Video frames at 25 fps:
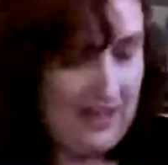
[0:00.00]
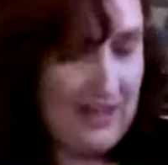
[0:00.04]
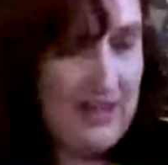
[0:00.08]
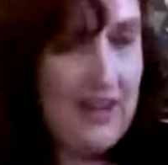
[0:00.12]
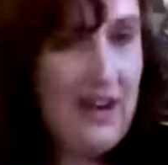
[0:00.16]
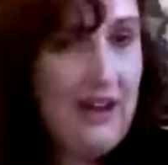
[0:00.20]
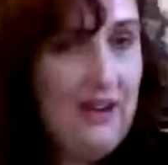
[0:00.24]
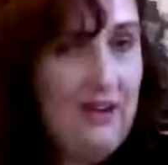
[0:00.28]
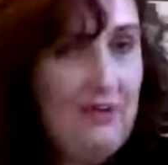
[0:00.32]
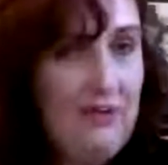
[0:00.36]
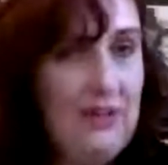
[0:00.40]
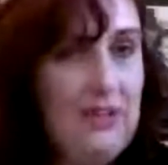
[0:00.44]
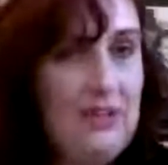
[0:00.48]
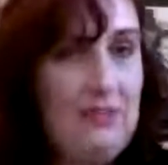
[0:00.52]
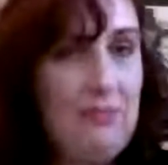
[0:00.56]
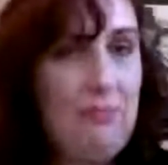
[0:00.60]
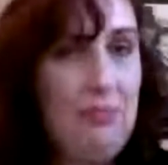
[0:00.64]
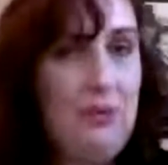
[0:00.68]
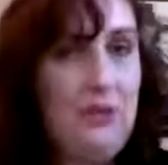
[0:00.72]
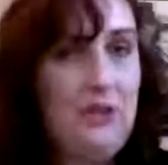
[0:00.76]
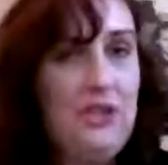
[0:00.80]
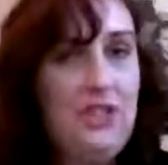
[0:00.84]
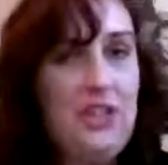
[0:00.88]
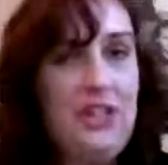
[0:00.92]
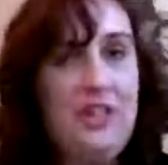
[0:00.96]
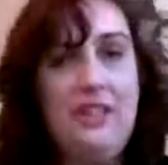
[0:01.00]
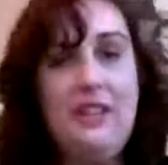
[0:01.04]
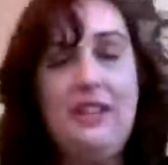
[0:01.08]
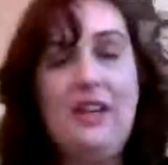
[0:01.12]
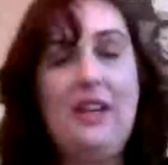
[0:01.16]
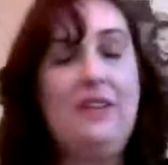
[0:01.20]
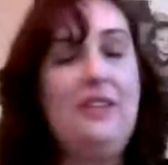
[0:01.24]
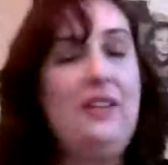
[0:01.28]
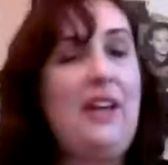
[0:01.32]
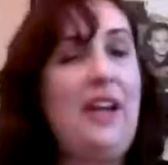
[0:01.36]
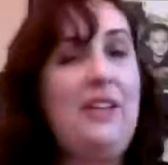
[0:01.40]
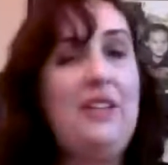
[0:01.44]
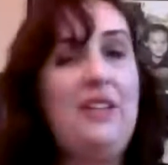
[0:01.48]
and I was pushing.
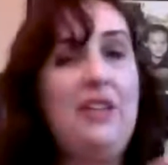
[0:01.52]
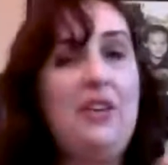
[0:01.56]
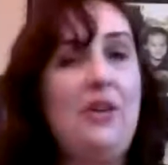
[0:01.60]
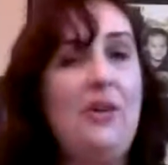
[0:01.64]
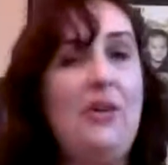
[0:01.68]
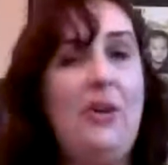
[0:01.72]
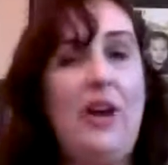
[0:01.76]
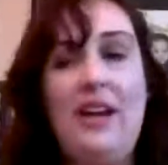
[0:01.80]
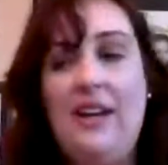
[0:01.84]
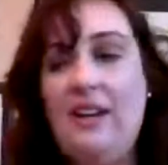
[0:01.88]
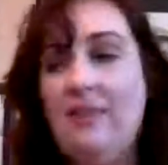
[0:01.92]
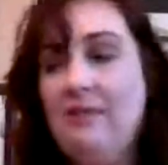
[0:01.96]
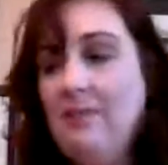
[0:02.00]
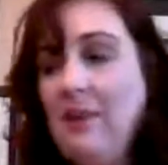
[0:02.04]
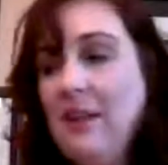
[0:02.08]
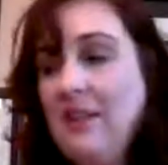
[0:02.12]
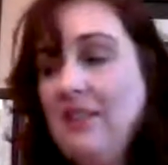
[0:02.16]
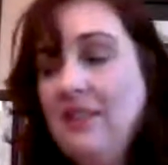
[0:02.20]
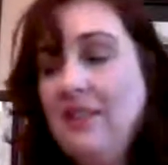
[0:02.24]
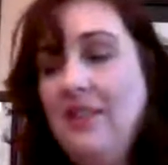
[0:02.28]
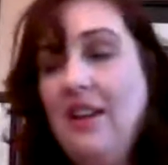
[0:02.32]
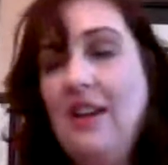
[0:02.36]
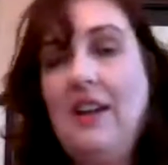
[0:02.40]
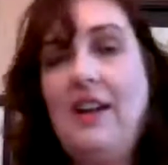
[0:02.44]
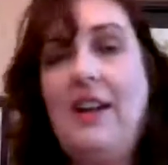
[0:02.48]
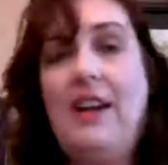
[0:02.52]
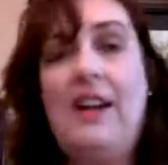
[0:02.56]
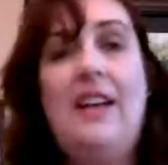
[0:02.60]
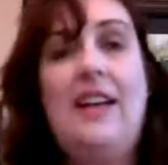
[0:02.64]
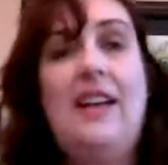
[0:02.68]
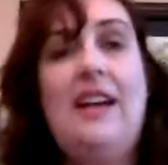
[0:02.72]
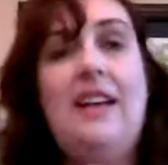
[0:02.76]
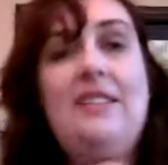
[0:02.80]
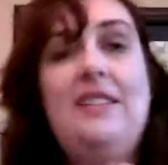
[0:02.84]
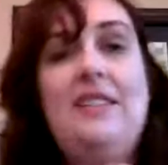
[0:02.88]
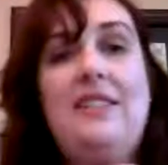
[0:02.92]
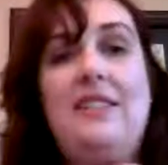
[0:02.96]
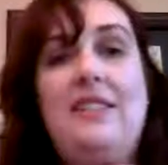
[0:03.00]
I
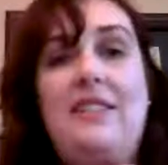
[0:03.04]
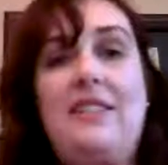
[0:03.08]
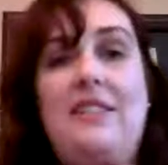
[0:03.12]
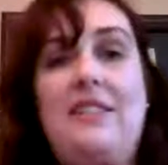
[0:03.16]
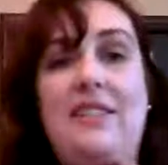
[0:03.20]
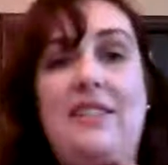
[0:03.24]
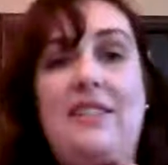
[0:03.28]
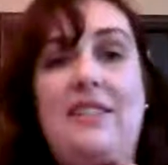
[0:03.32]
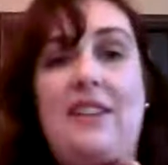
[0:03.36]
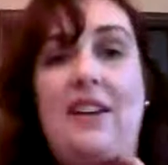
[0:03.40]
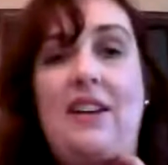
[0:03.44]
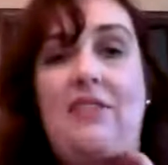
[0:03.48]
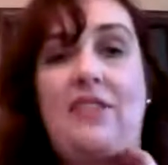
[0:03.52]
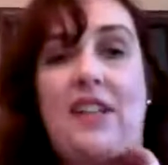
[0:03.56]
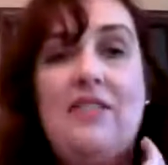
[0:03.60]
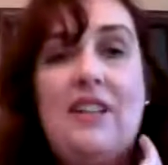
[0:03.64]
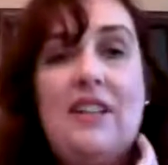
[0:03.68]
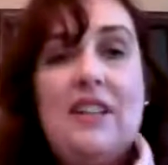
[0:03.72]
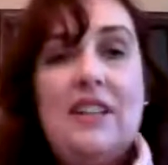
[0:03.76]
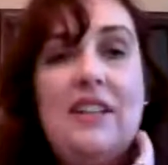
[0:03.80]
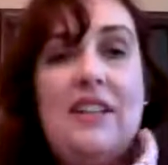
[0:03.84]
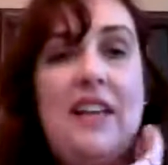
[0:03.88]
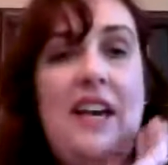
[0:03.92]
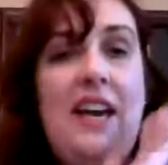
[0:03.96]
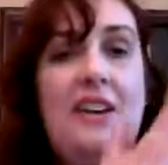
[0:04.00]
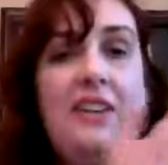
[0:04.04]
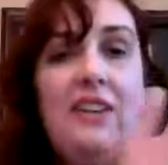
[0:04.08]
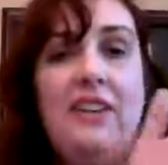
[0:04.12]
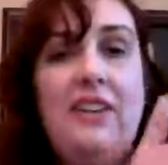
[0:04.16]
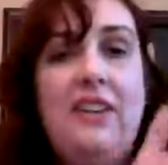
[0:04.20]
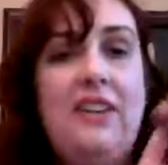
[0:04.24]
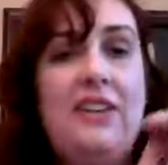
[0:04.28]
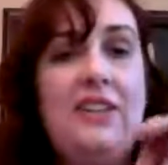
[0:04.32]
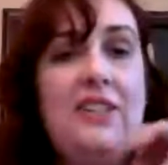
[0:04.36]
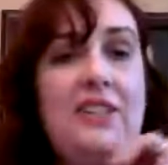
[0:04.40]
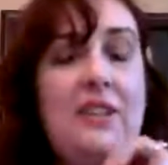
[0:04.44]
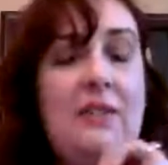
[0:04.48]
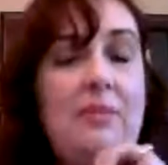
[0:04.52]
had stuff saved in the
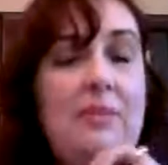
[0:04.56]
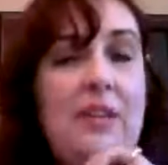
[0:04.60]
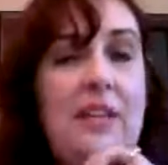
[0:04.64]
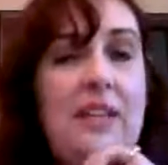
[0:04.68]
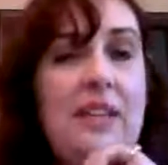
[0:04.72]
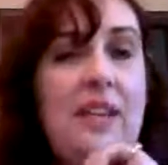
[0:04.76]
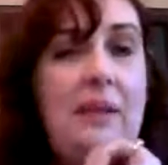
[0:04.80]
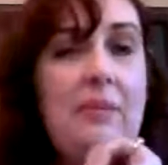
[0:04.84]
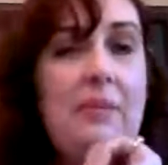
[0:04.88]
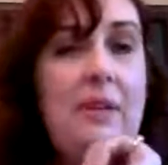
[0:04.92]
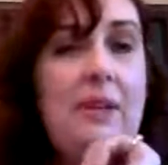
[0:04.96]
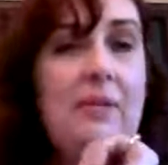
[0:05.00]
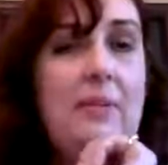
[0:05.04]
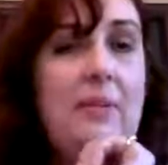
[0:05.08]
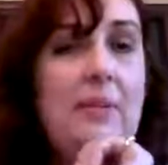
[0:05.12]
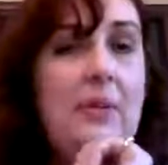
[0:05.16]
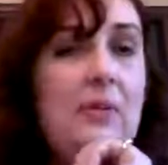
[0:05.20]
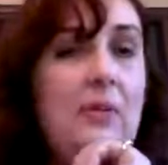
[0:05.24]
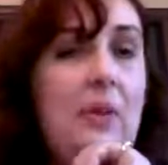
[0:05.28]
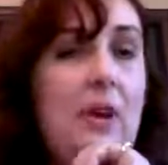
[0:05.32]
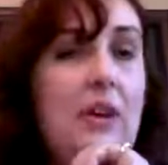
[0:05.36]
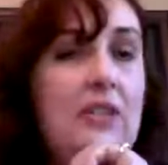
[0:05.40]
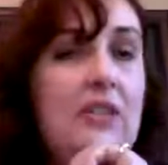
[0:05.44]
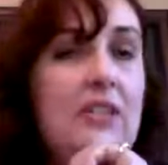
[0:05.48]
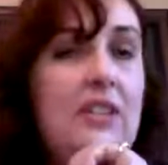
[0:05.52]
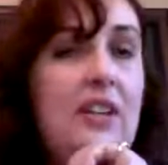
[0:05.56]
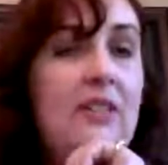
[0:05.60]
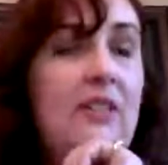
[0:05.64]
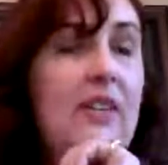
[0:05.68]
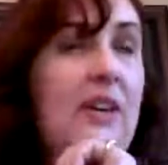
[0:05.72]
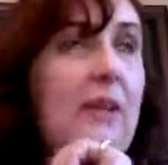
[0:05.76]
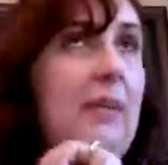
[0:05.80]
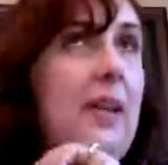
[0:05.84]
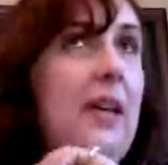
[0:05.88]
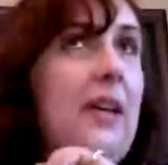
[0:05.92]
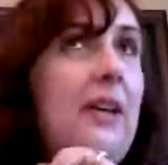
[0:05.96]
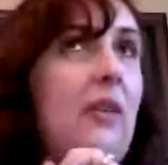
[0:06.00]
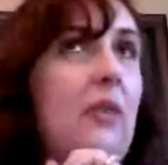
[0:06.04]
calculator or something, kept giving me wrong
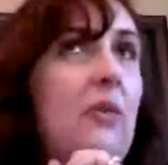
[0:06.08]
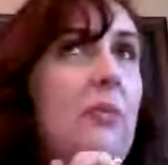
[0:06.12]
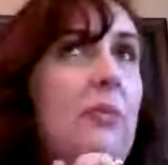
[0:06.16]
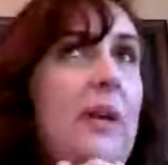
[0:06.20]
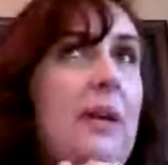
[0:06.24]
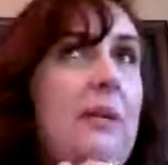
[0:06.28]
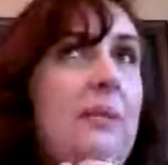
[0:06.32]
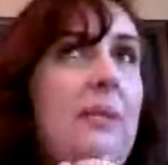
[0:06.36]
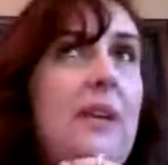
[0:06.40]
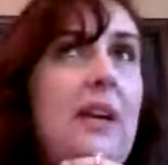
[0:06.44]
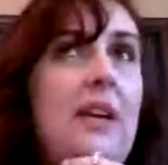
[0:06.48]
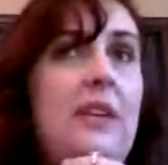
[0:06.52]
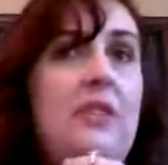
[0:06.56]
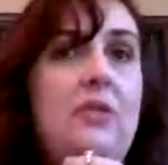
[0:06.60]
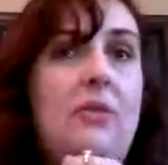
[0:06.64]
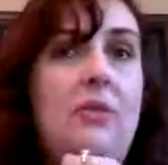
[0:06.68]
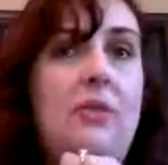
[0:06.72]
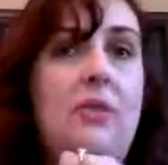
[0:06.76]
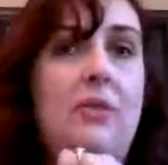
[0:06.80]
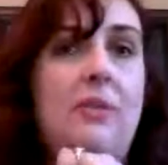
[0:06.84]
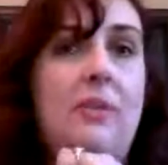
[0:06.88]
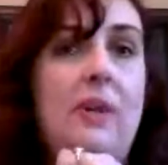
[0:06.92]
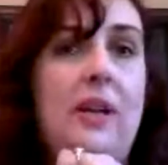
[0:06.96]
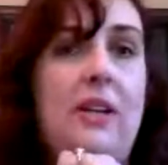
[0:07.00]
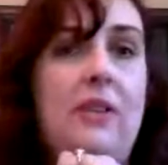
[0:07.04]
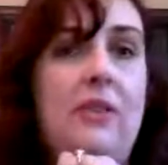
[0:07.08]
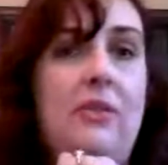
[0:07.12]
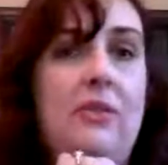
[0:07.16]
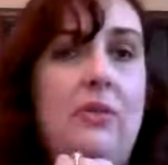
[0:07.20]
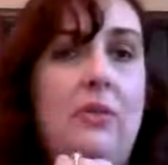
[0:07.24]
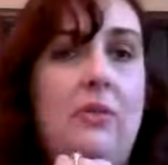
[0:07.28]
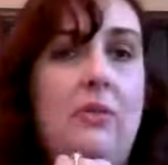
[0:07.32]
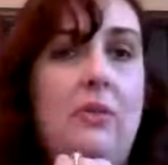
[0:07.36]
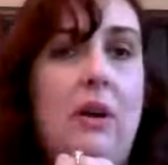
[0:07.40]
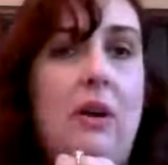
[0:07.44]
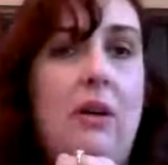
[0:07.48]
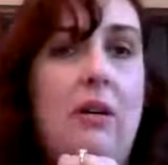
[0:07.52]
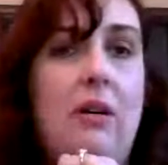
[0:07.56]
stuff, and I'm like, oh, maybe I told them how to do
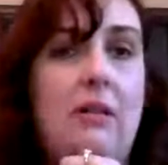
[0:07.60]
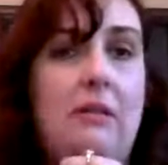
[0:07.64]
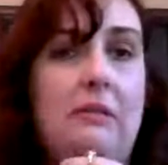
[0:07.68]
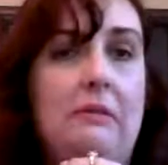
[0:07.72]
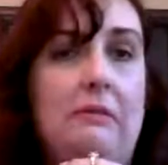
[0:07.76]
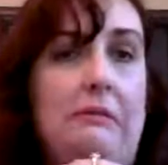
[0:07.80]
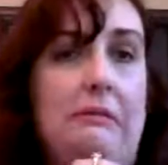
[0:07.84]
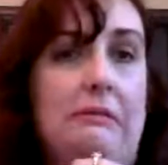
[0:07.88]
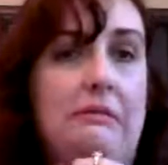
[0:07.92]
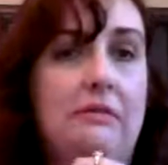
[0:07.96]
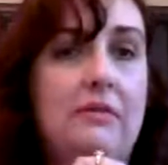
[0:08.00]
it wrong.